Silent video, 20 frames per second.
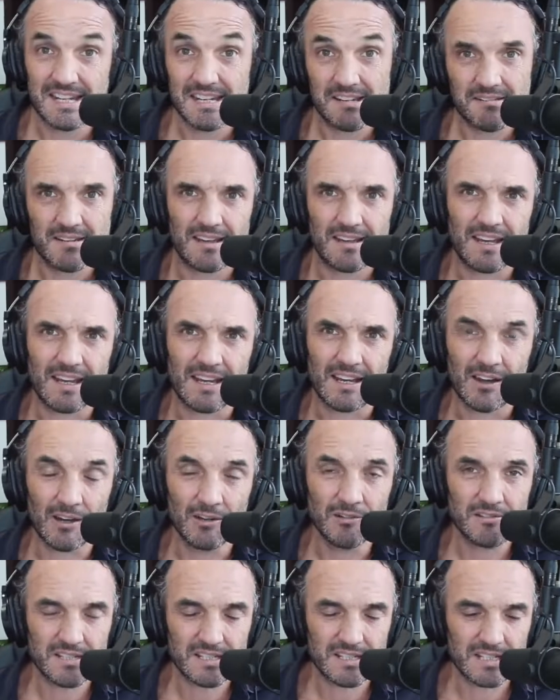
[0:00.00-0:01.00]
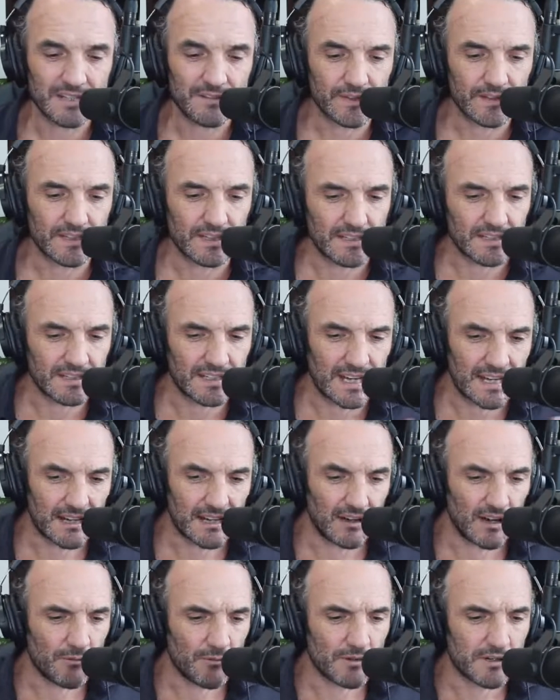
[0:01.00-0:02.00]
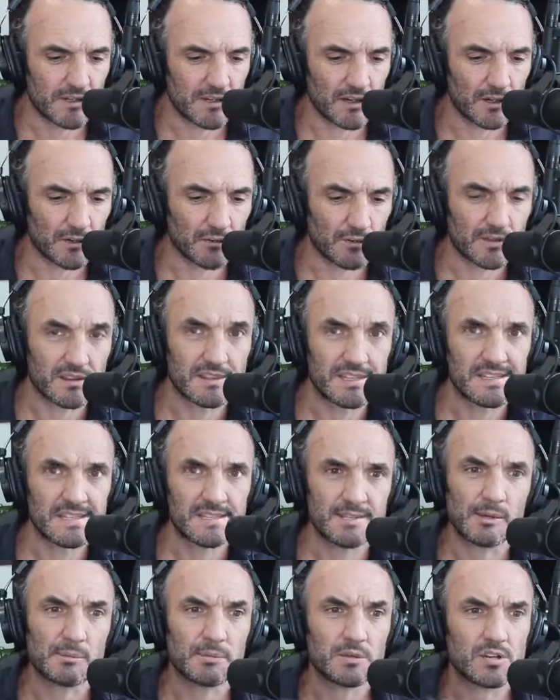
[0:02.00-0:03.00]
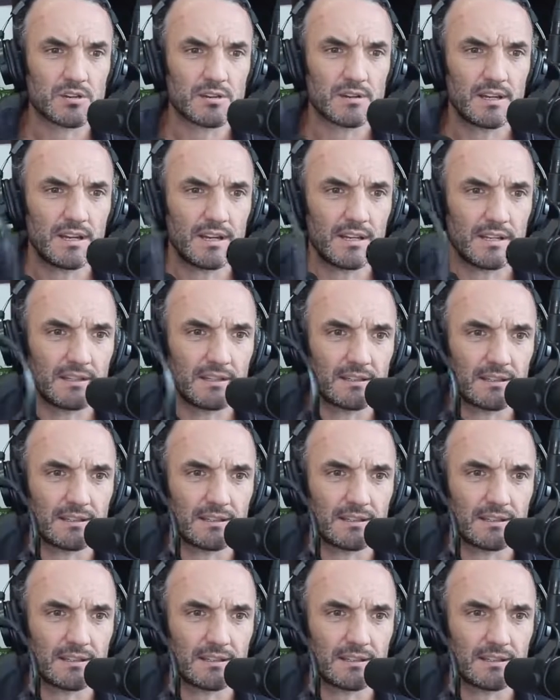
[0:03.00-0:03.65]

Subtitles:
a host even? Now, I would go with this option here.